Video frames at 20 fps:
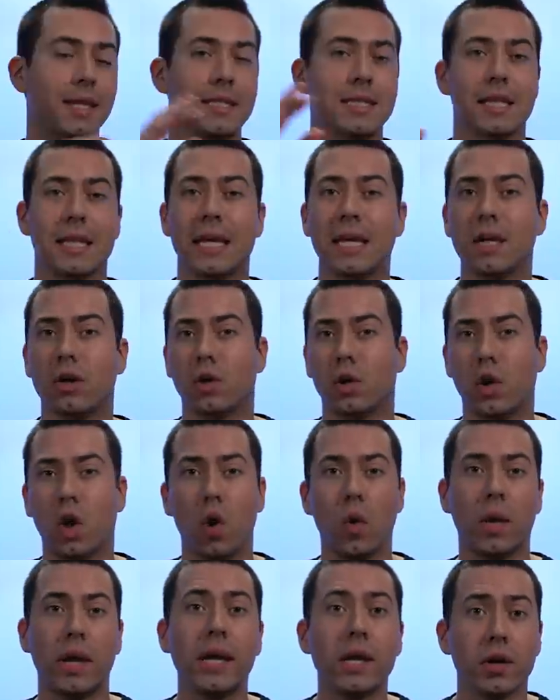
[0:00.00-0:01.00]
this link or
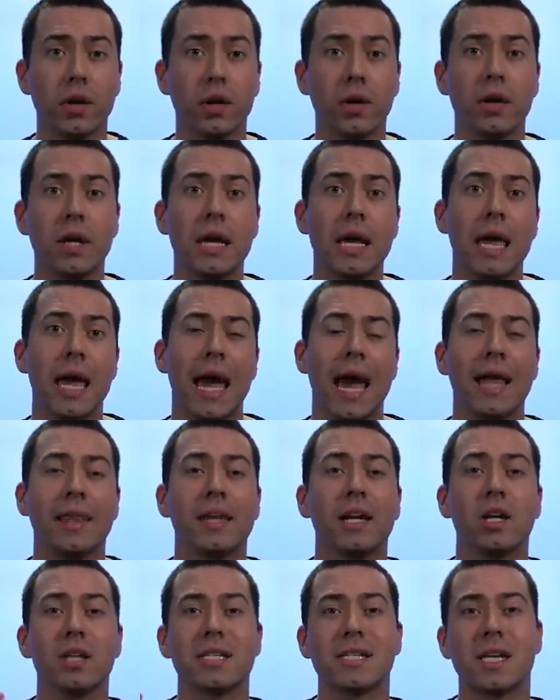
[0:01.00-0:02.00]
go here, and
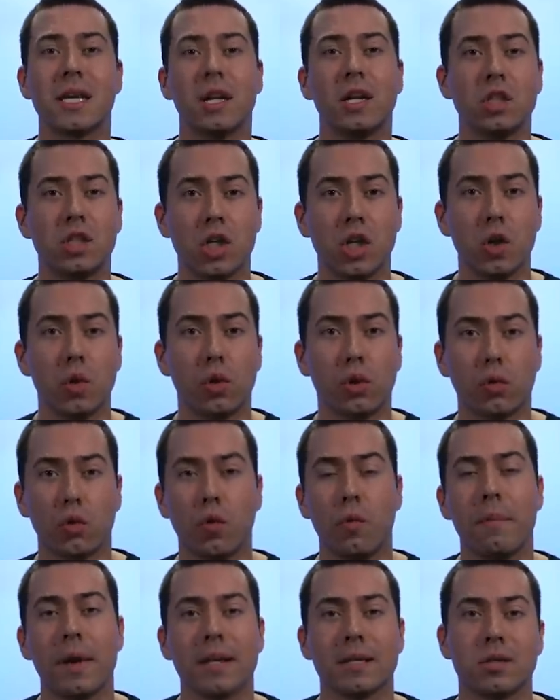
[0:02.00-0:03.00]
then I'll send it to you
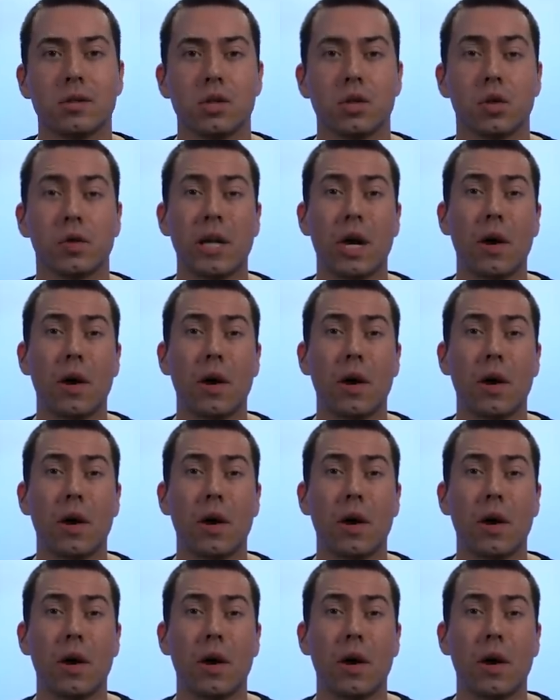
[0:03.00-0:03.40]
through Messenger.